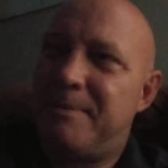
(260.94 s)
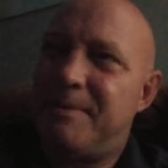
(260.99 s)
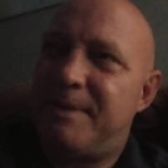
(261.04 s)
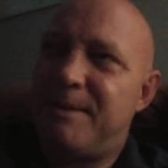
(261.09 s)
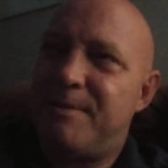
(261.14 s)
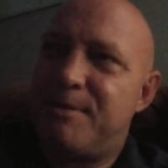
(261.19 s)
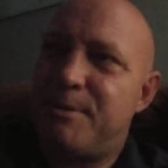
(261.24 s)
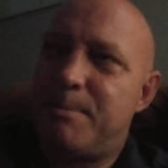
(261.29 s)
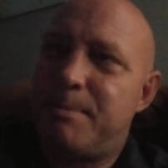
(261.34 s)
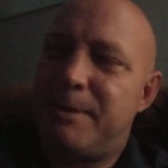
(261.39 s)

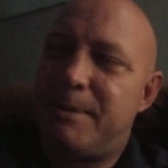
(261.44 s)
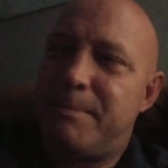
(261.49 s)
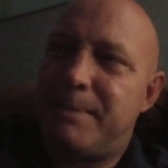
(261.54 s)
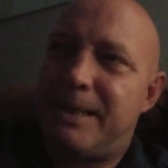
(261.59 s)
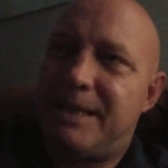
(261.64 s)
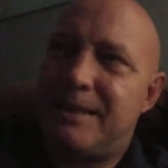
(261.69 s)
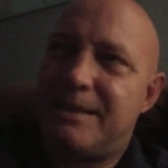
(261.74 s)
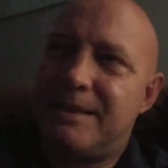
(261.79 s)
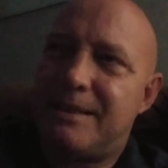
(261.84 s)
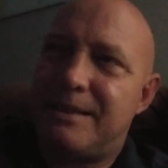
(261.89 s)
I've spent
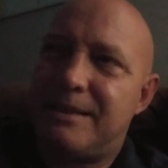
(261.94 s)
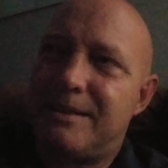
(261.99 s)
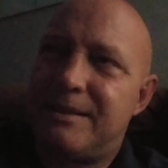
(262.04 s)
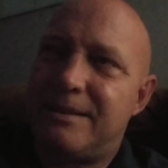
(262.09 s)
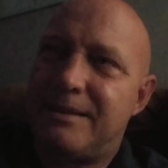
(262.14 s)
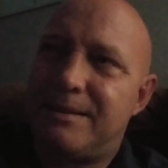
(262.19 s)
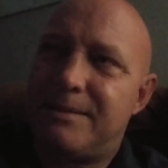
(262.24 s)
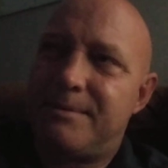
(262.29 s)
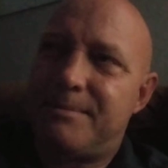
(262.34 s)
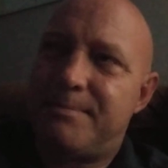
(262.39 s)
about
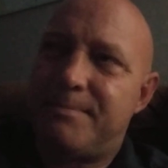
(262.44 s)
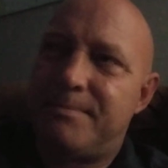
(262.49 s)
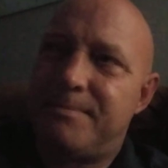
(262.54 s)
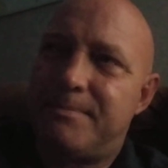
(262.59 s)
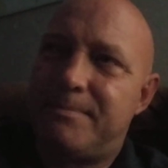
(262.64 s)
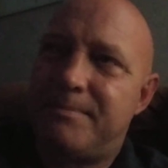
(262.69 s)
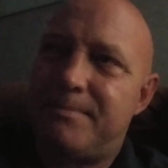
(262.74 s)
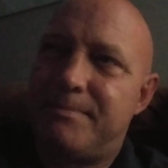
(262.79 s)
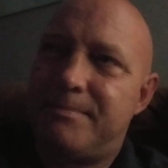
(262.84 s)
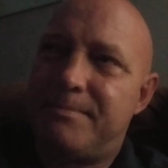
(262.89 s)

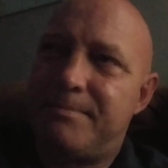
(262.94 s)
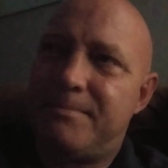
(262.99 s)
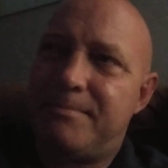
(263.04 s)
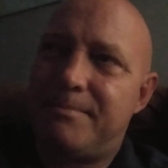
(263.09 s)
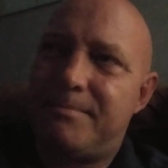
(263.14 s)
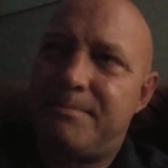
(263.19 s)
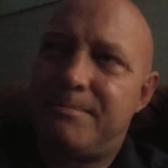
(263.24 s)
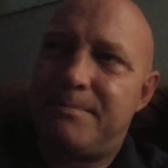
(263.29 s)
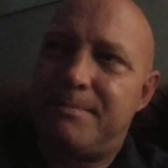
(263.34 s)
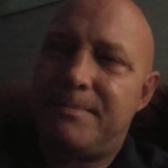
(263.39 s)

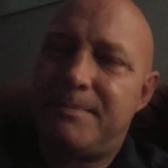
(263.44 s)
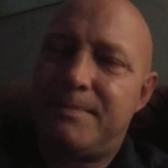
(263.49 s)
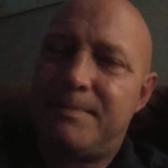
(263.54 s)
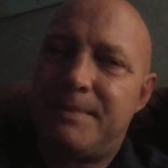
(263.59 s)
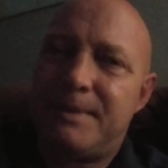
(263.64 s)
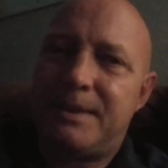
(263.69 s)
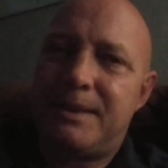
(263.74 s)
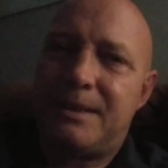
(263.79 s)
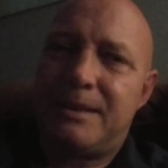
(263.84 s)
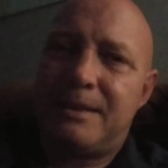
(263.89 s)
mm,
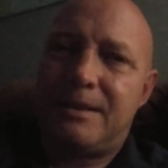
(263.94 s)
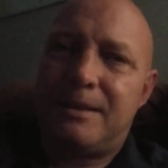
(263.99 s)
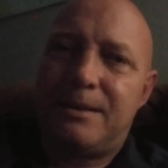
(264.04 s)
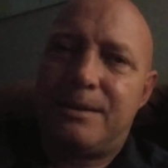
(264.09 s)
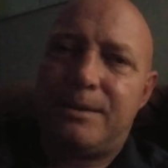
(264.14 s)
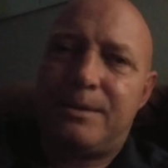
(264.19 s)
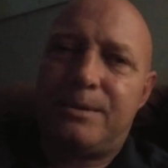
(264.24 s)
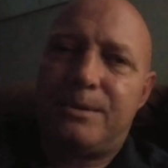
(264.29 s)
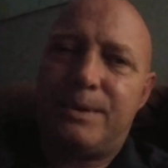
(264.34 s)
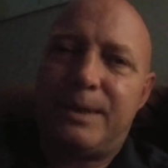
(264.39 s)

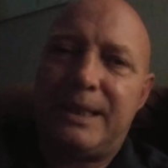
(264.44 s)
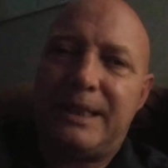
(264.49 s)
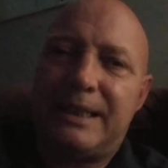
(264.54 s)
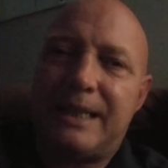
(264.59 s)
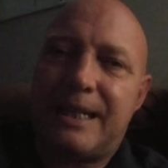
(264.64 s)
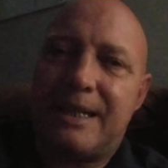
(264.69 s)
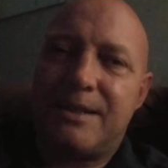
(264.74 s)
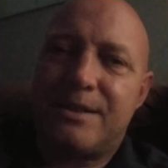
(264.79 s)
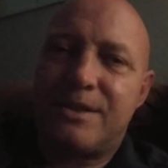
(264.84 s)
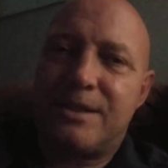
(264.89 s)
three
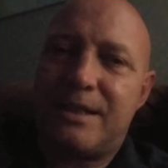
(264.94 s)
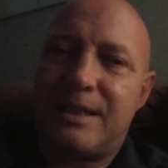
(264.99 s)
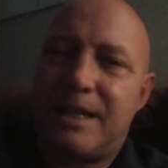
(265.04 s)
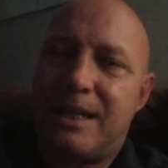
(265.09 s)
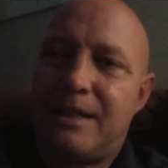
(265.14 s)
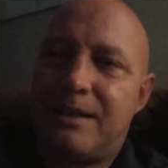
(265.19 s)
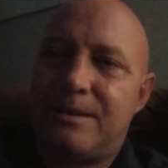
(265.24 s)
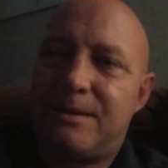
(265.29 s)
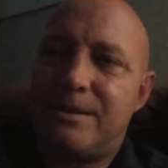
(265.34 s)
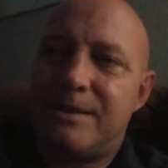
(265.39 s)
thousand
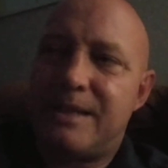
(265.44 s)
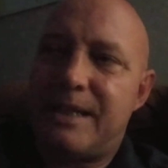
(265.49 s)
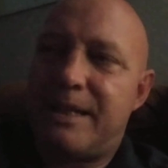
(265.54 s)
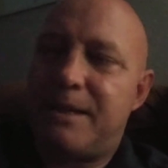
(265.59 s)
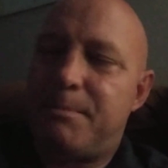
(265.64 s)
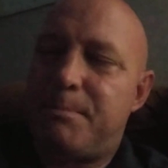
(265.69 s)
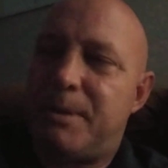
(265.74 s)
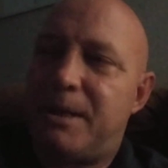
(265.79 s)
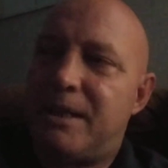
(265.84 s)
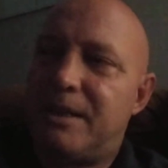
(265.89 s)
dollars out
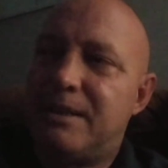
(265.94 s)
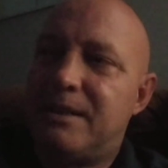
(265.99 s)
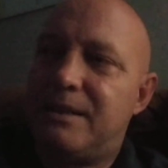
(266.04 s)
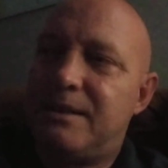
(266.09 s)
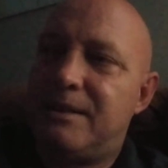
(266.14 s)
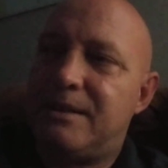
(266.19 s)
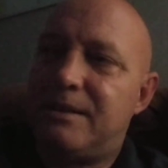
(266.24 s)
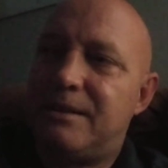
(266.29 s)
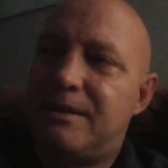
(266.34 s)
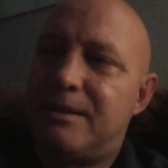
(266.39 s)
of
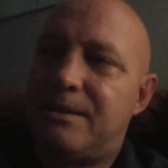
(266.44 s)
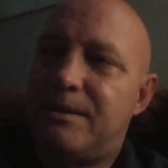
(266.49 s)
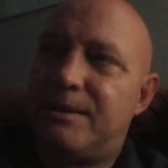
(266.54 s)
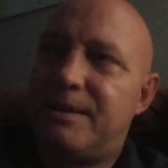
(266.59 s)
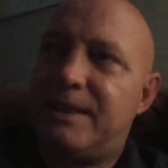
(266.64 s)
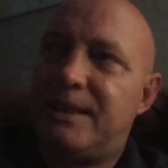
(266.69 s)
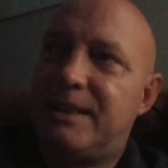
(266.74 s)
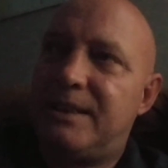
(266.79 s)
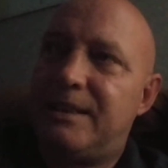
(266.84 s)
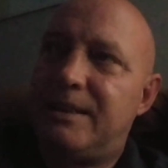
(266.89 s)
pocket
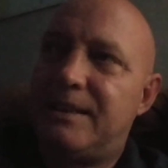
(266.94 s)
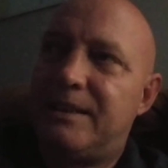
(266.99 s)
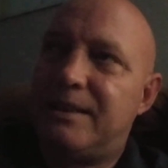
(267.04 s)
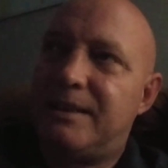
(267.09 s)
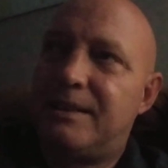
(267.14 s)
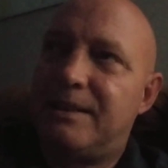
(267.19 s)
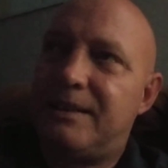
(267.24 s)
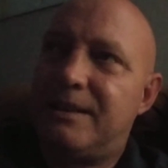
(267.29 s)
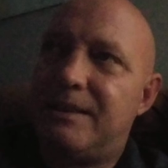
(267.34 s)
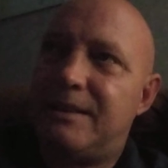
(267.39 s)
already
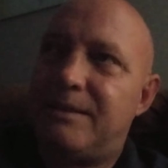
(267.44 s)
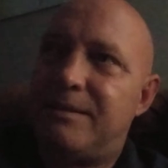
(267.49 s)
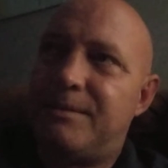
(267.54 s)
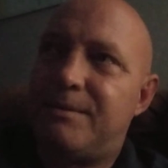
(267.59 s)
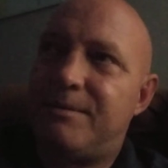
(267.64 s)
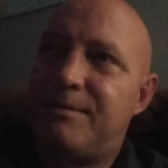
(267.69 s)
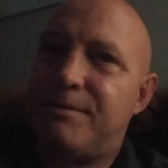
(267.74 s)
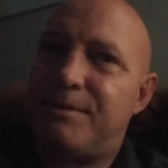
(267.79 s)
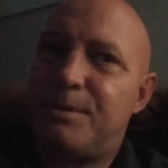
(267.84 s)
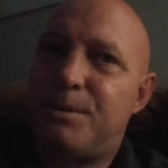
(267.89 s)
in
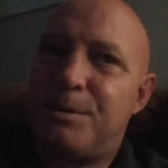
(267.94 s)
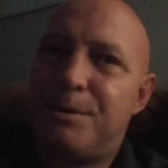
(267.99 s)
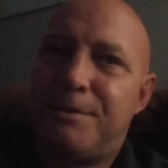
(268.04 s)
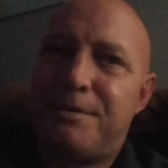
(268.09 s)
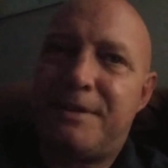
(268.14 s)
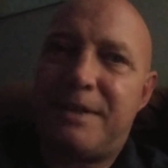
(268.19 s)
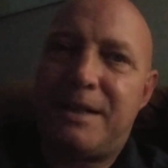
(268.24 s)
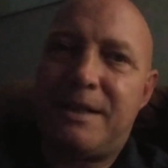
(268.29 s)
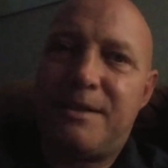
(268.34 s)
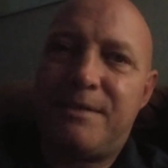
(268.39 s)
four or
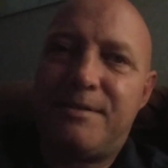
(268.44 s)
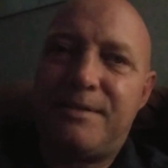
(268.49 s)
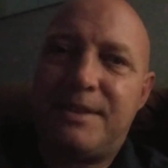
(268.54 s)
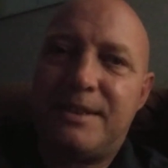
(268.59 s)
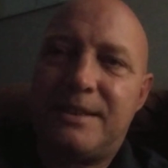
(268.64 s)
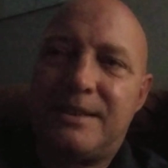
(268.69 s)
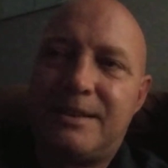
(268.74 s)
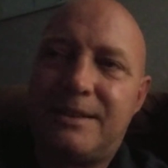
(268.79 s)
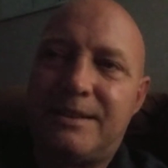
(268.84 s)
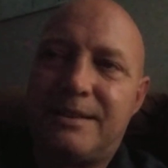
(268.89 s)
five
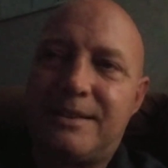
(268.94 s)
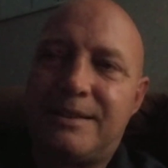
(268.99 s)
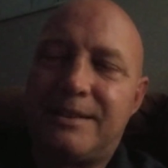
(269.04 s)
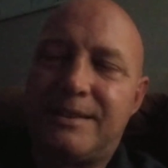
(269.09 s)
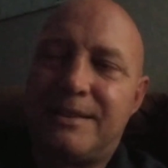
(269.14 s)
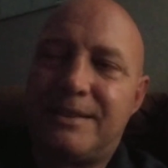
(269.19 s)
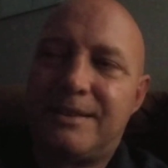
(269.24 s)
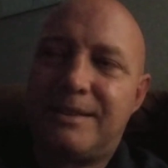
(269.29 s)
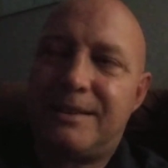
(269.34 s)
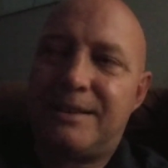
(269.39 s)
visits.
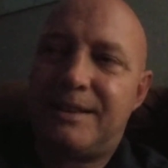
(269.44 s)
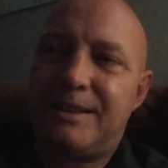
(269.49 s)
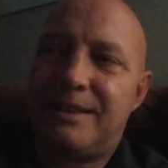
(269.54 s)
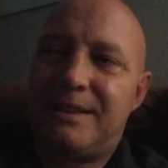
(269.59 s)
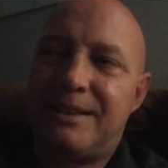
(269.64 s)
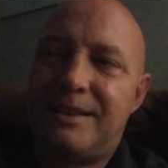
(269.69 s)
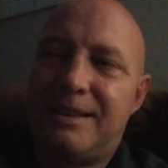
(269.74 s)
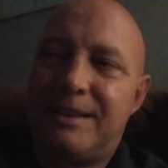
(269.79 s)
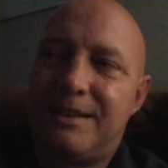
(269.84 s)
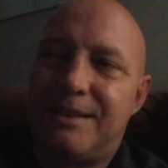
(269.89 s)

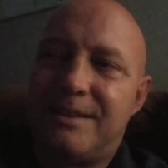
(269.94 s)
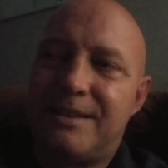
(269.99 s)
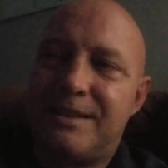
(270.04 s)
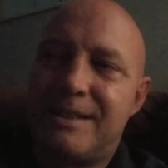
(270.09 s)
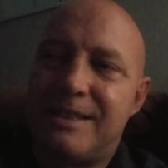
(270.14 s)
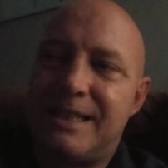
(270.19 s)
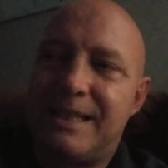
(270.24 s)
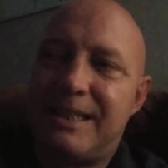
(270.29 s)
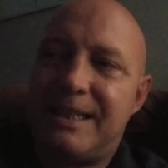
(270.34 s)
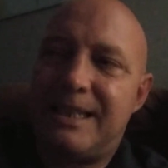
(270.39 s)
You know,
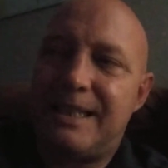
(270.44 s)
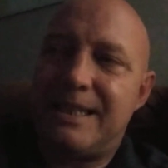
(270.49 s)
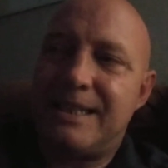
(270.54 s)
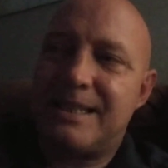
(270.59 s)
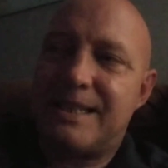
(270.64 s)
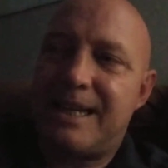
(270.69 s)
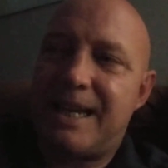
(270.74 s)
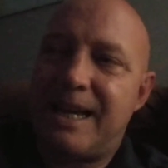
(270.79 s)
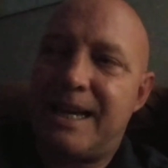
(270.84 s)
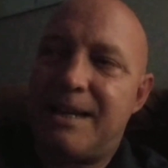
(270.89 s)
the CT
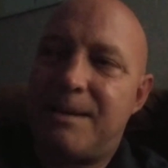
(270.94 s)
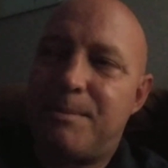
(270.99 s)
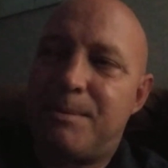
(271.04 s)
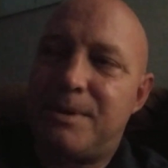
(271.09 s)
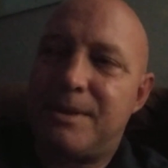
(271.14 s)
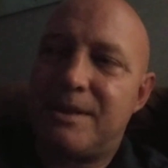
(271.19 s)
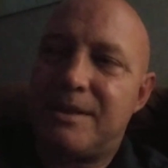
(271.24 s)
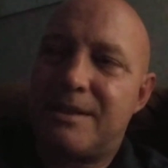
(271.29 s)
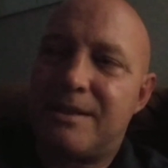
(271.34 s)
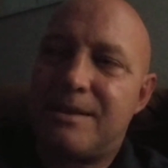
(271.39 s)
scan
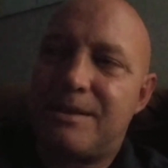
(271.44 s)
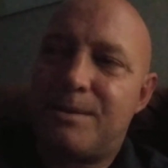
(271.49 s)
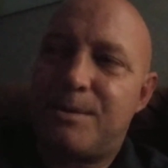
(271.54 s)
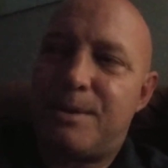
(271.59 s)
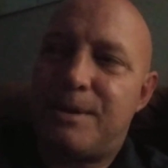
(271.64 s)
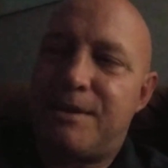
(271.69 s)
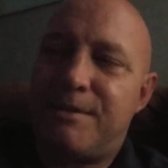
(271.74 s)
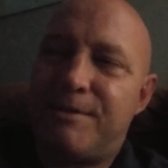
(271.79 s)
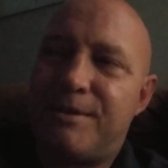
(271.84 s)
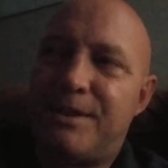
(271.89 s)
was
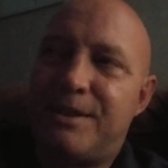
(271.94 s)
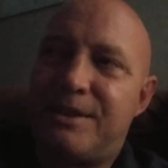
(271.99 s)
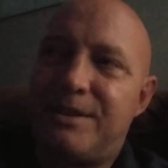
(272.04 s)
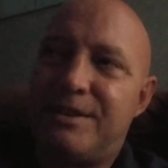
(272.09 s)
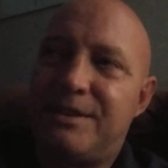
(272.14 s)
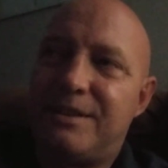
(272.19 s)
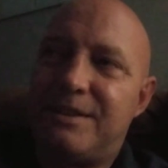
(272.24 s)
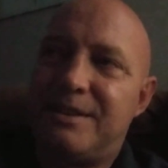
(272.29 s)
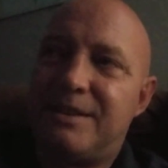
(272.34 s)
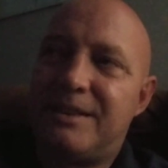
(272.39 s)
twelve
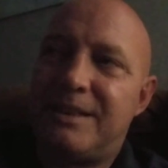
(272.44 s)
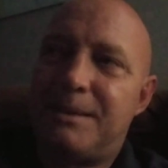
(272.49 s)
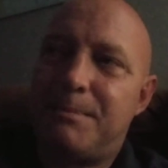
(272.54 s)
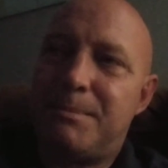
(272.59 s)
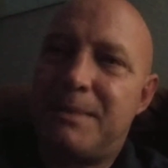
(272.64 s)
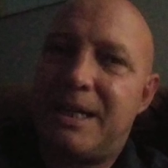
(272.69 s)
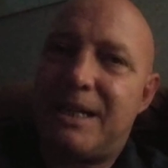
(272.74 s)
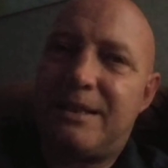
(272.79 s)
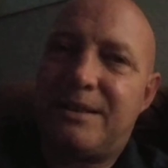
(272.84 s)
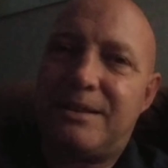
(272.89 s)
hundred and
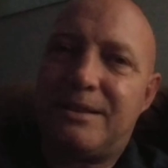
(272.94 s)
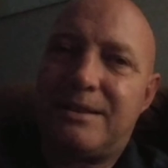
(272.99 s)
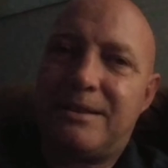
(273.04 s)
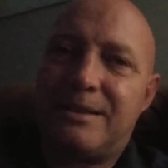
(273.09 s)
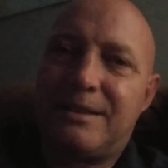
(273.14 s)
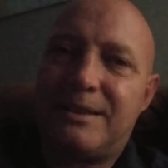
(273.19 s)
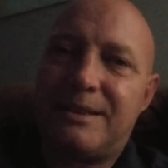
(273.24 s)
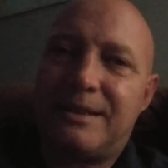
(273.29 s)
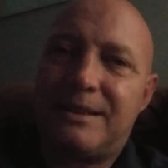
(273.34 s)
some dollars.